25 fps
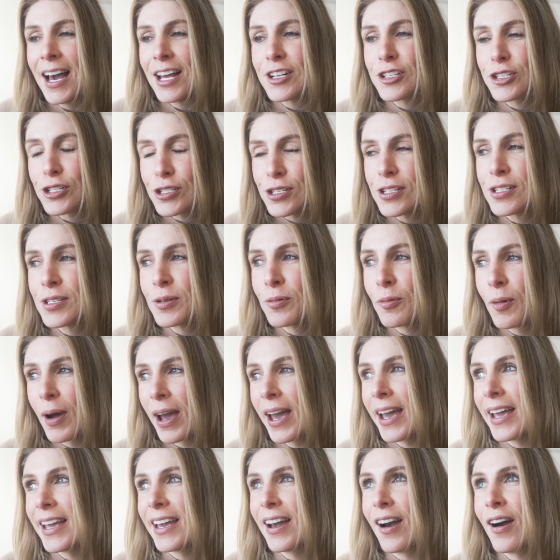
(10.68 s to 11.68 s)
just as a
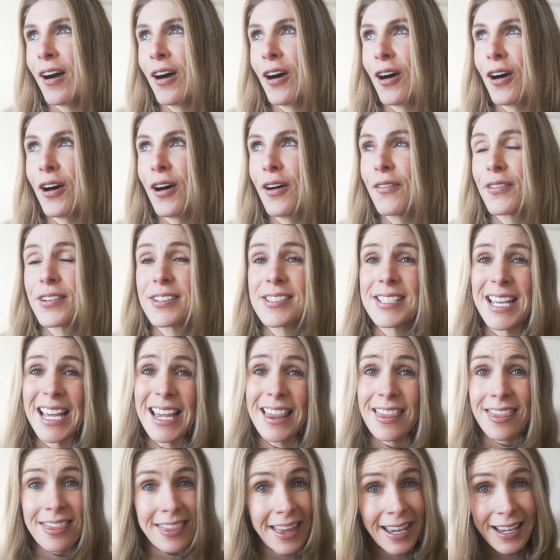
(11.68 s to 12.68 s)
way of
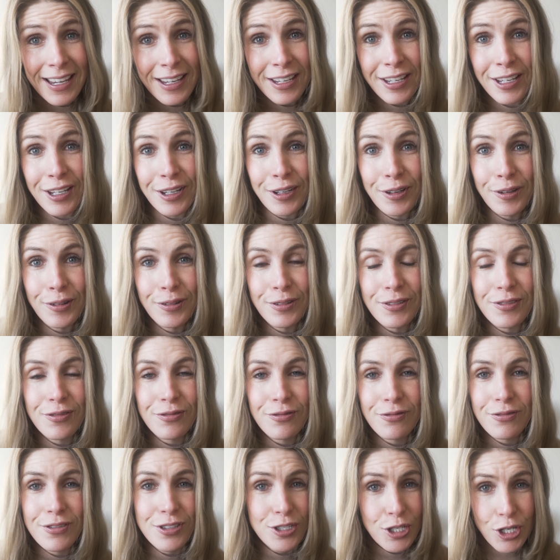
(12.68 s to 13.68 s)
saying thank you
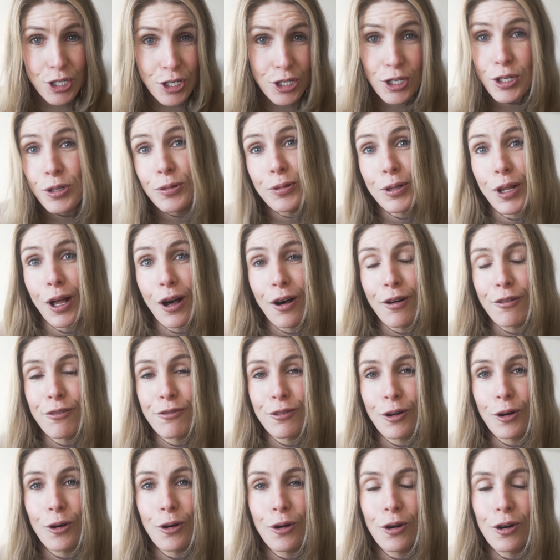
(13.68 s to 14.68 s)
to you lot
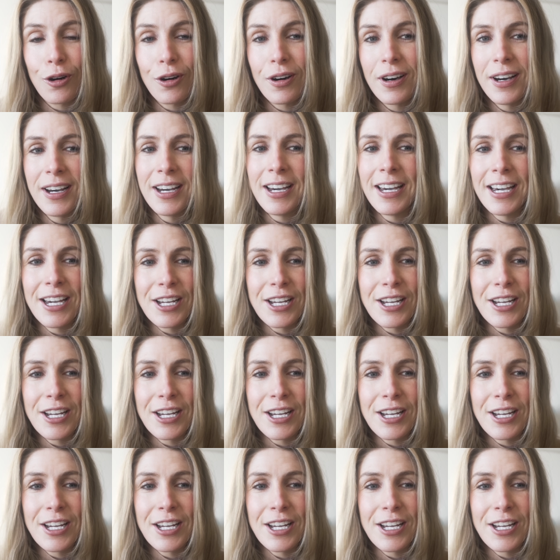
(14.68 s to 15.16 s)
for